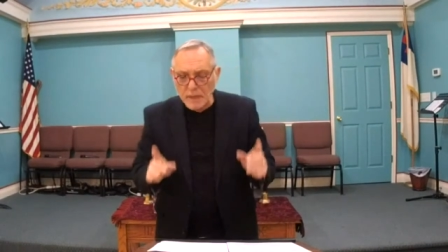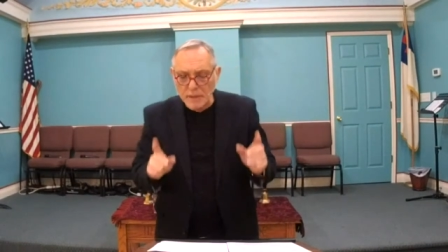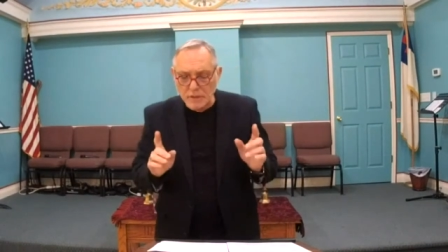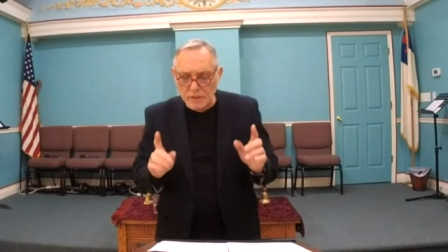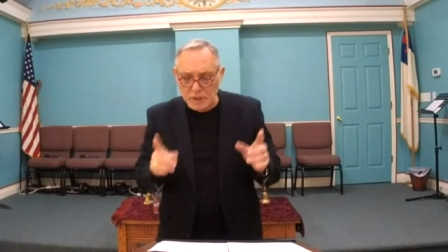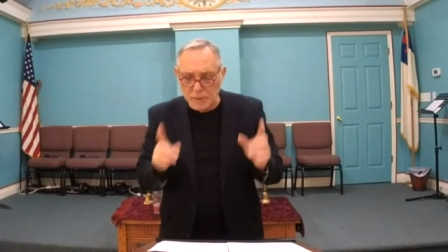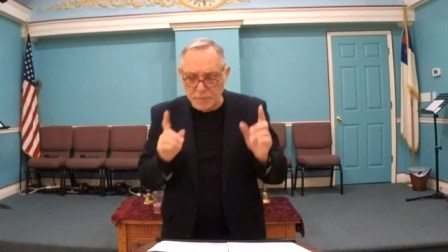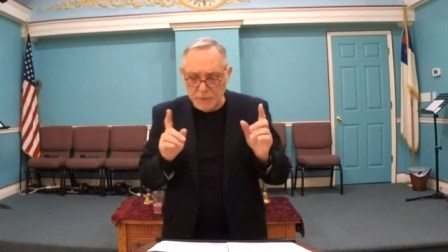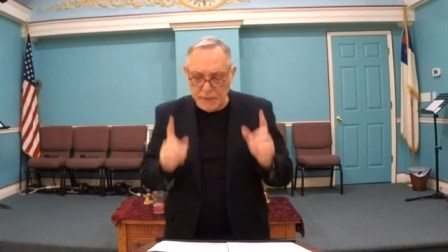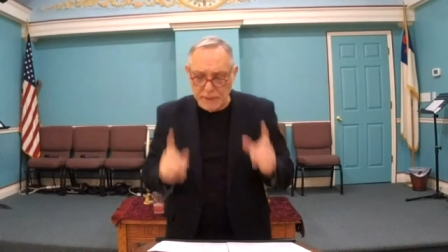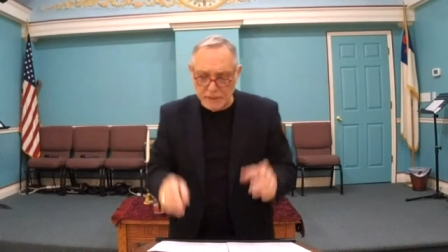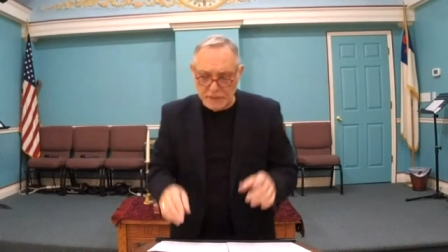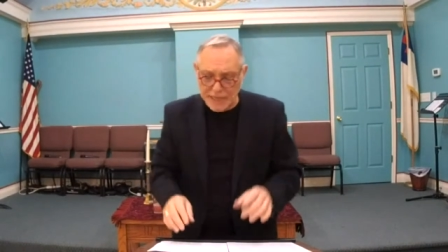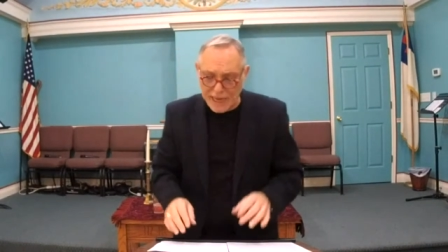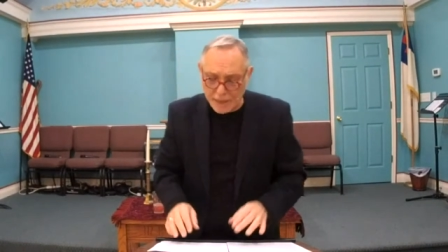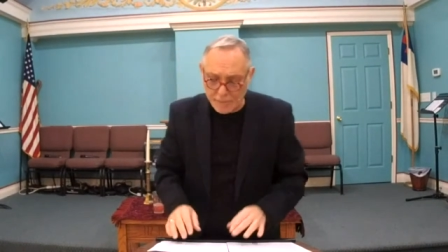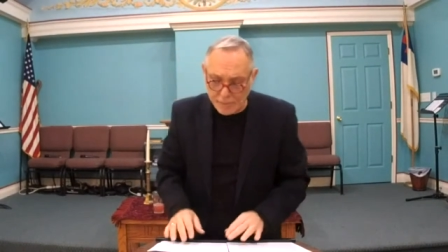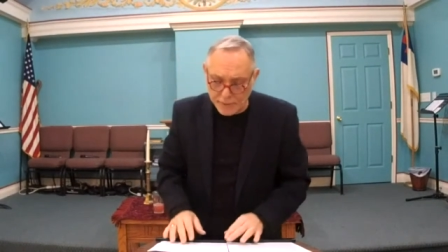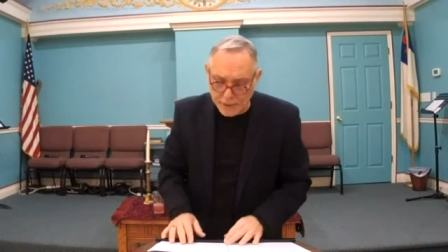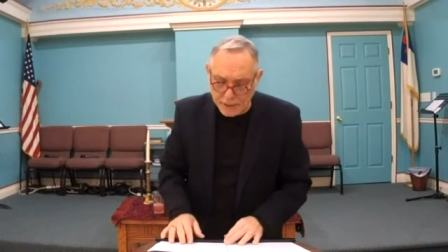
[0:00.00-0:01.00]
Something has
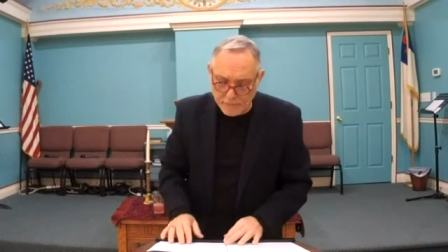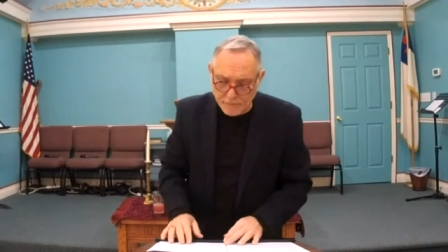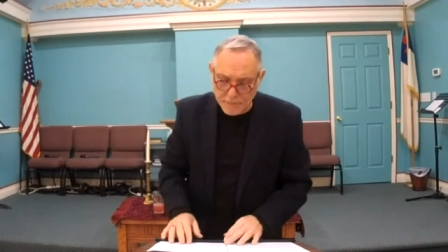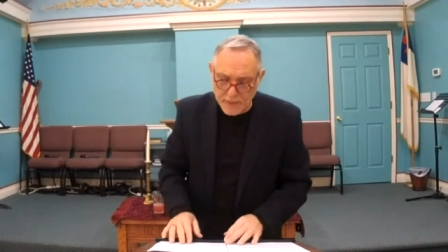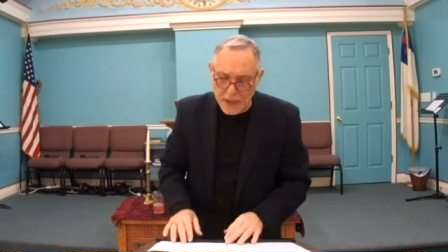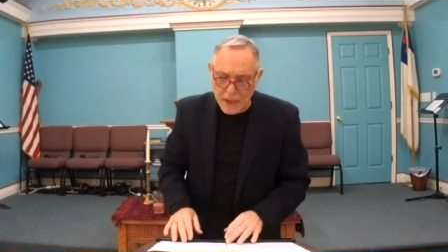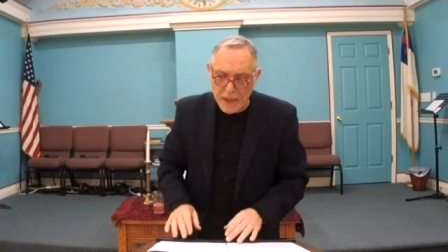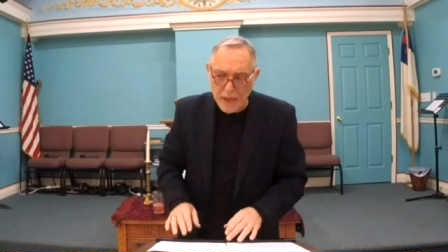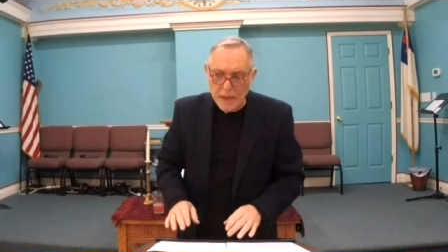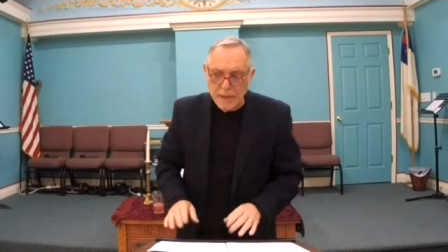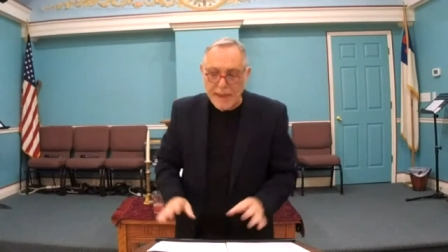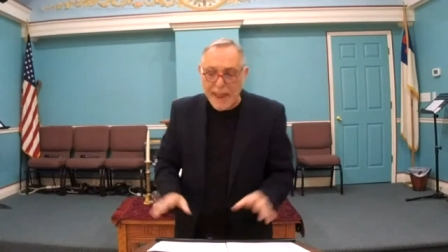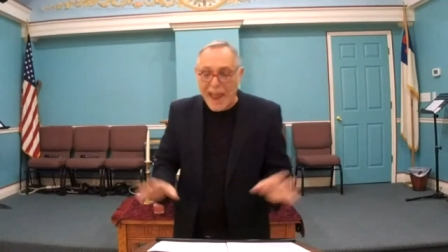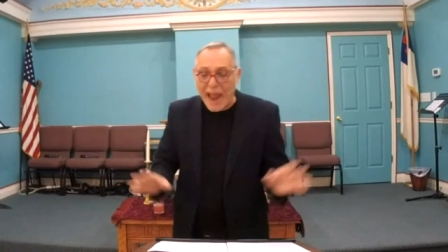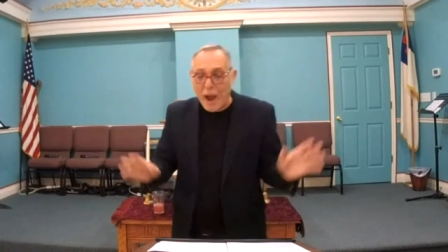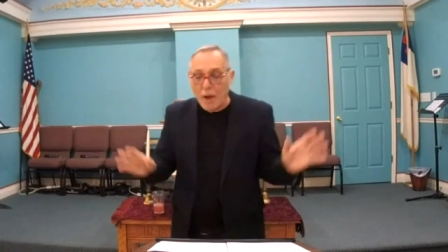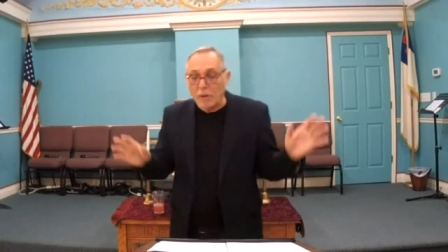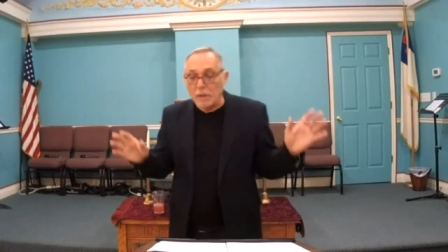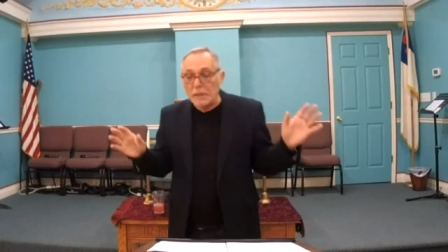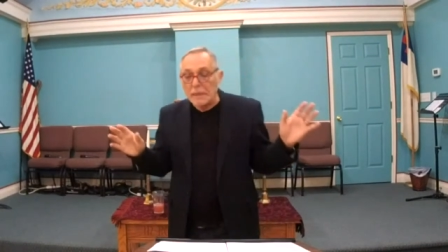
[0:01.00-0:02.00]
happened.
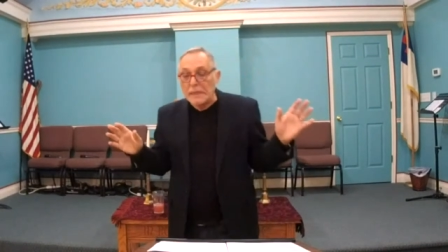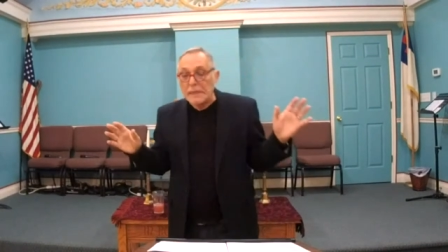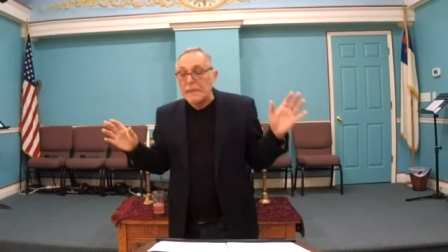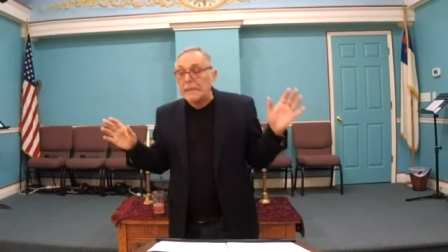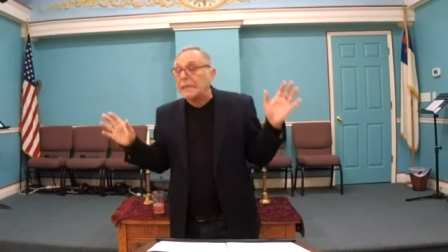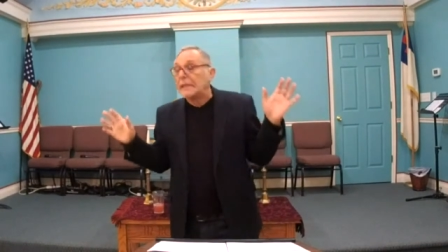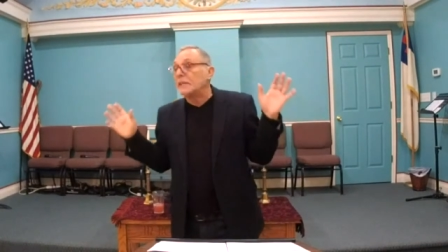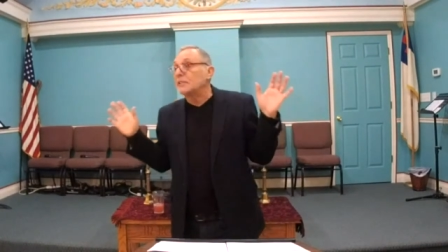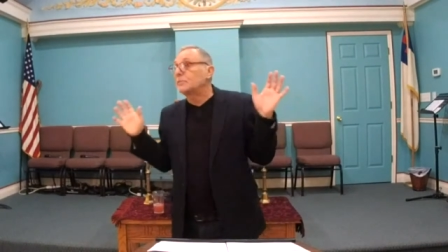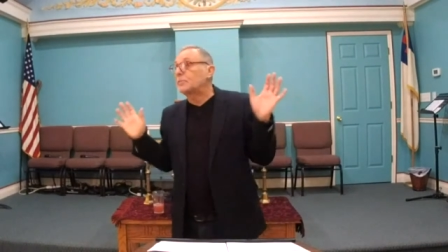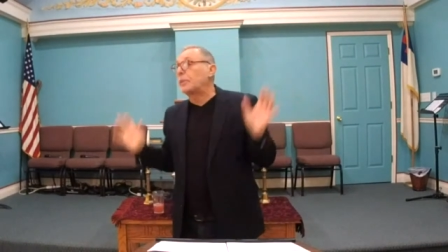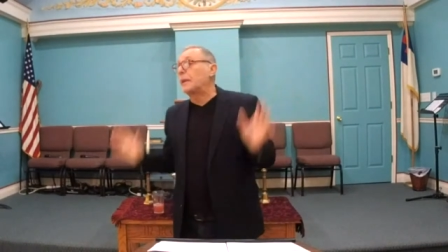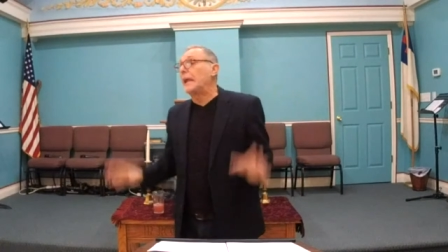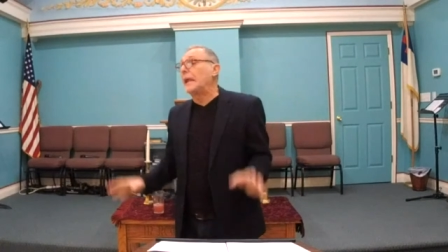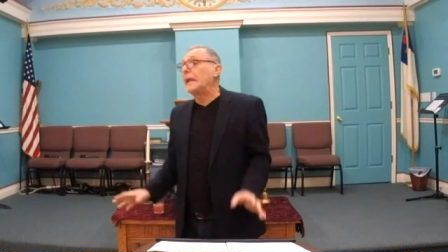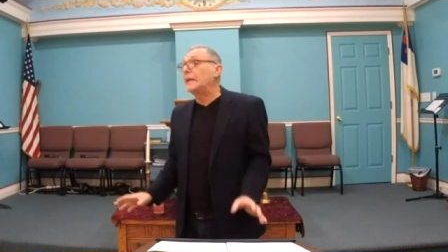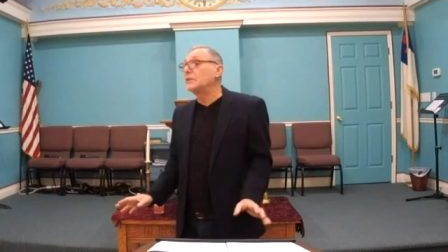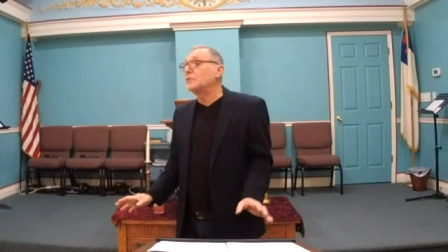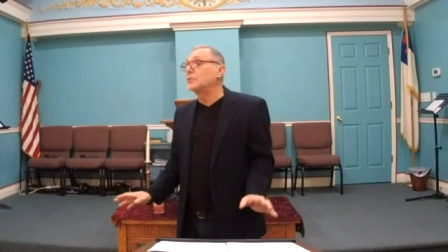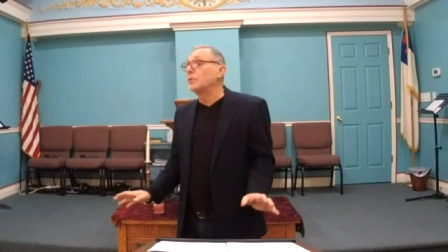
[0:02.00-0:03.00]
Now, his
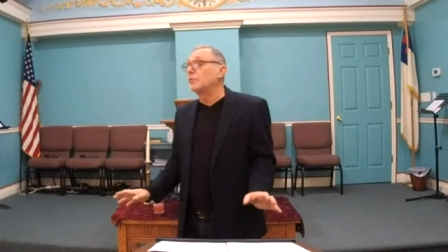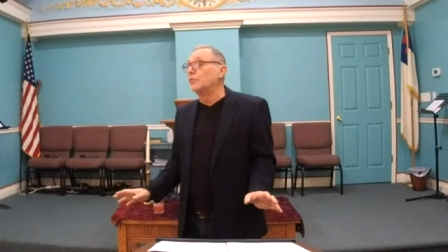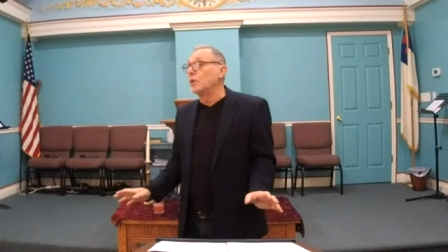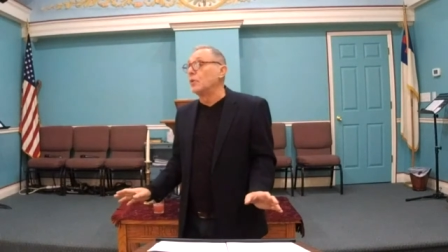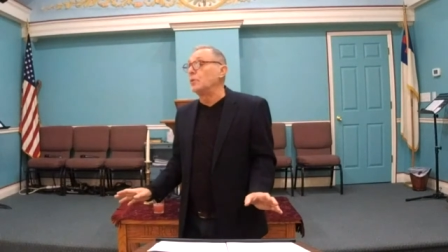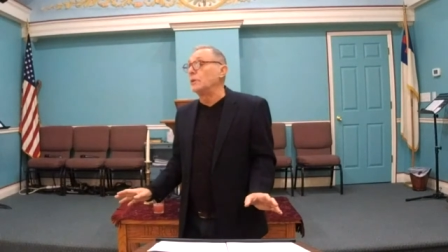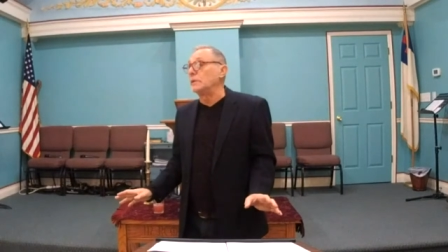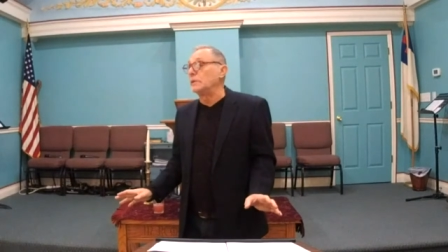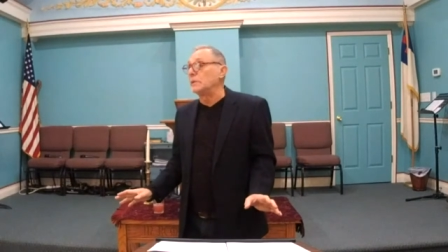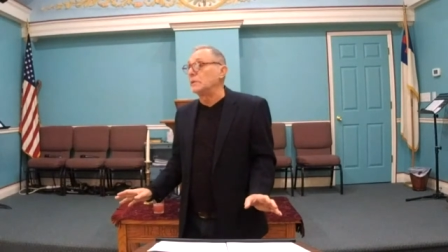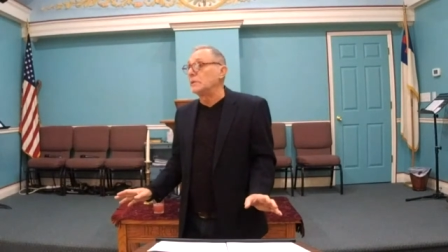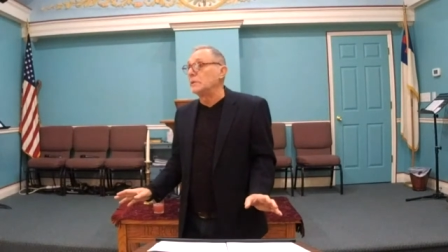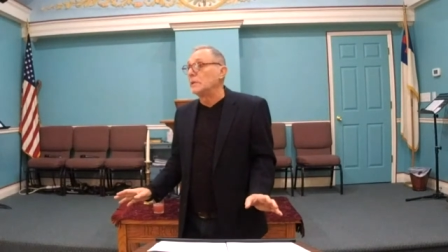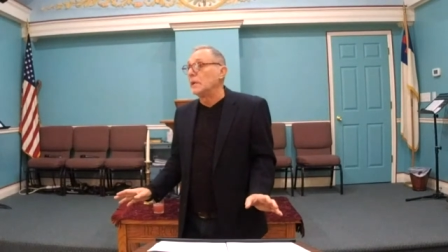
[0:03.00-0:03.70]
plans were ruined.